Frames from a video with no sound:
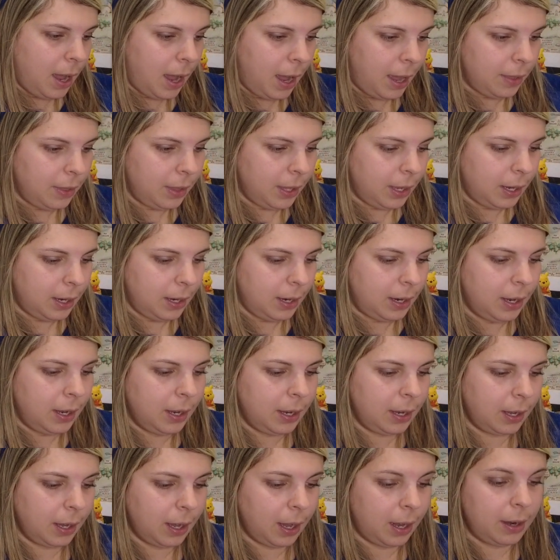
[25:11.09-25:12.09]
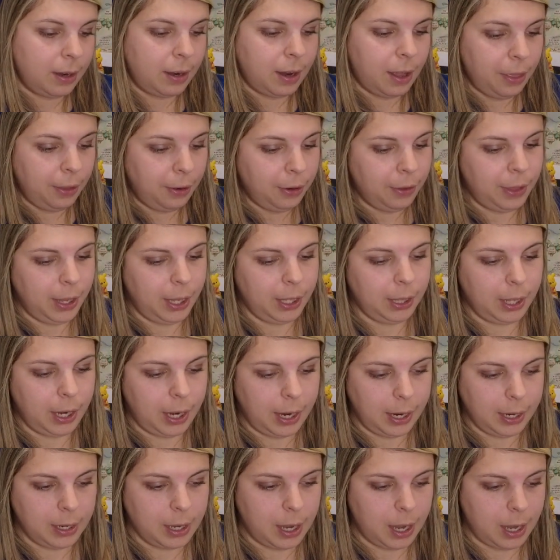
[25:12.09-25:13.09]
And then another thing that
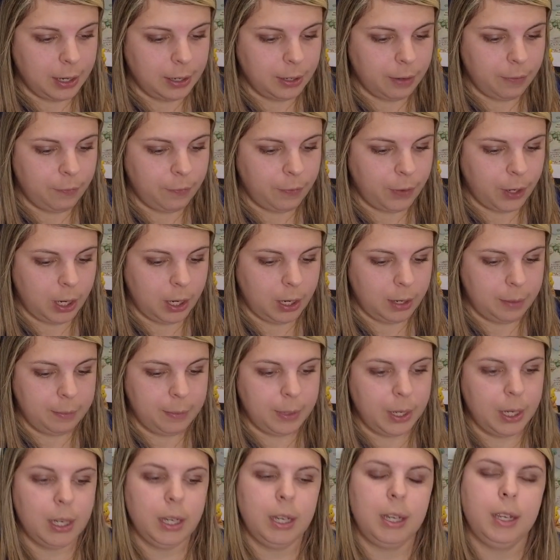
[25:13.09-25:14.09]
I got from